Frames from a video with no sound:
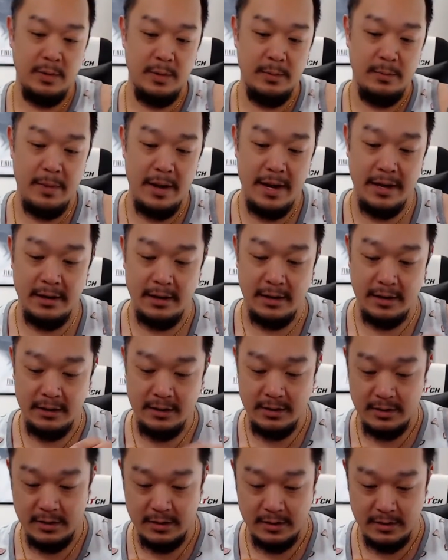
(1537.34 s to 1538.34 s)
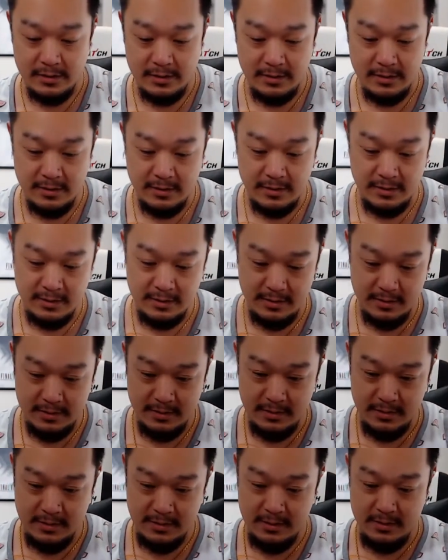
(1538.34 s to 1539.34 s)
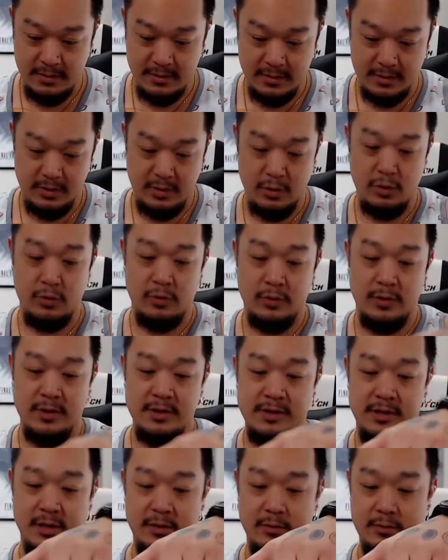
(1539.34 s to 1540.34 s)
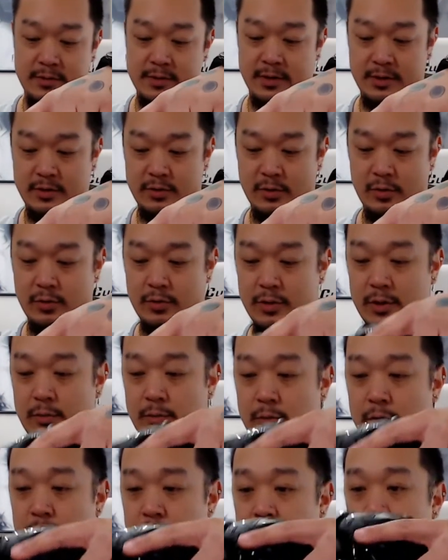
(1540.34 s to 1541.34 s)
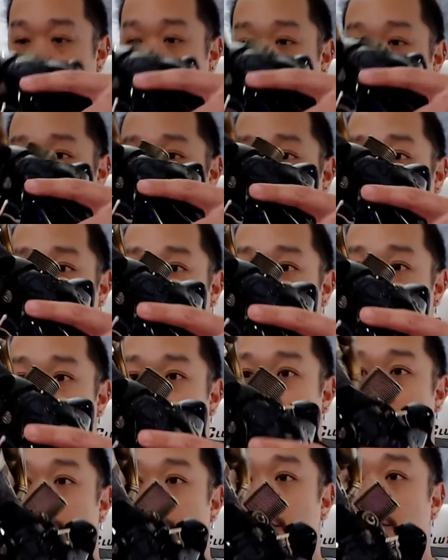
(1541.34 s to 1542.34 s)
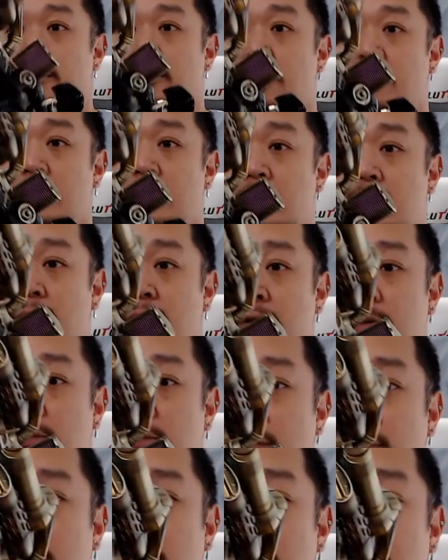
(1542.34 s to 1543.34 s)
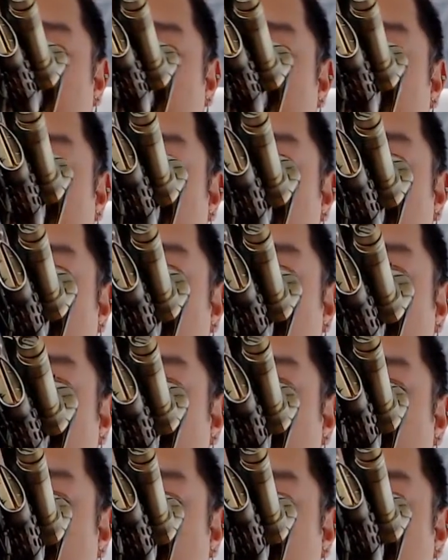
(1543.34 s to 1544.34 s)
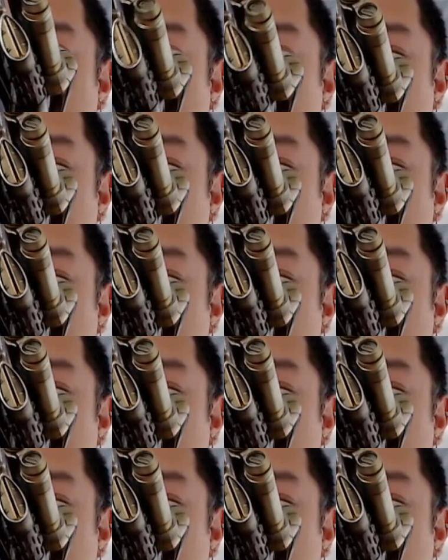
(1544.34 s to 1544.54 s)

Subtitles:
man, I could. Yo, this thing was like totally worth it already. So this one does come with a kickstand? No, it does not have a